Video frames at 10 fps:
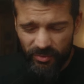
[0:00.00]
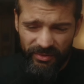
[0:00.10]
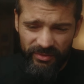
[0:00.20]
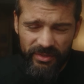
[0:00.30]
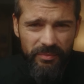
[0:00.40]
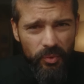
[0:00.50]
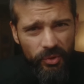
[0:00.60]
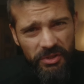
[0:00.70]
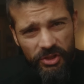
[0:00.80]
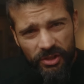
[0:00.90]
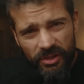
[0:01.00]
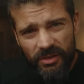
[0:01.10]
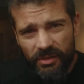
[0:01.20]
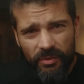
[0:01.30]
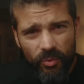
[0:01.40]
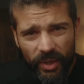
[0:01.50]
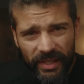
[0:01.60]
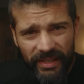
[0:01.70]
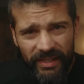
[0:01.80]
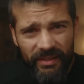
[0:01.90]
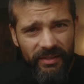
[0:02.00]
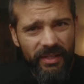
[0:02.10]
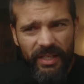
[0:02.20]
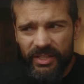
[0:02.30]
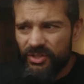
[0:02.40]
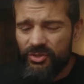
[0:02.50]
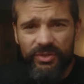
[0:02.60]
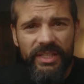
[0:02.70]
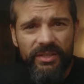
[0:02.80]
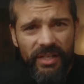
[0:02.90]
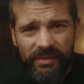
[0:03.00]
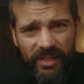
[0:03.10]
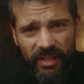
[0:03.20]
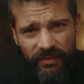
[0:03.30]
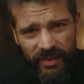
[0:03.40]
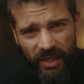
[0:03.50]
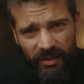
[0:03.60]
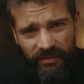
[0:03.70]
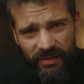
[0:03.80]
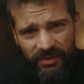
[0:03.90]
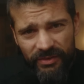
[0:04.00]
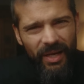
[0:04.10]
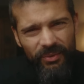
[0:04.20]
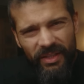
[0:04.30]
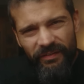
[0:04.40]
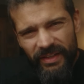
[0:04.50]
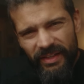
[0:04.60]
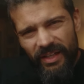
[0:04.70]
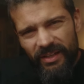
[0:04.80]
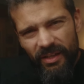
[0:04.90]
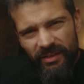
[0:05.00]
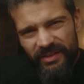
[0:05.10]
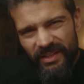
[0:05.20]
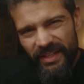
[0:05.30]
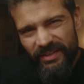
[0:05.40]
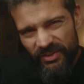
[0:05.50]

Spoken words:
whether it's portraiture or wedding, street or everyday photographers. I would definitely not call this lens